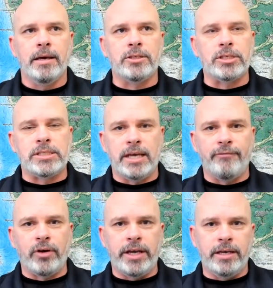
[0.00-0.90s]
And to
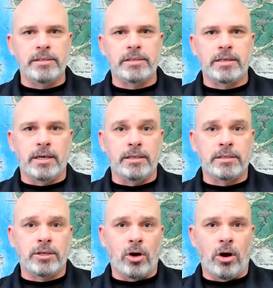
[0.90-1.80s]
save for his
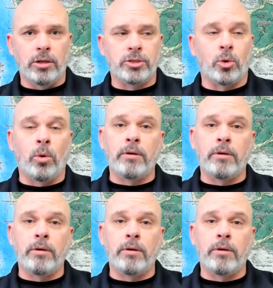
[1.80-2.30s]
kids' college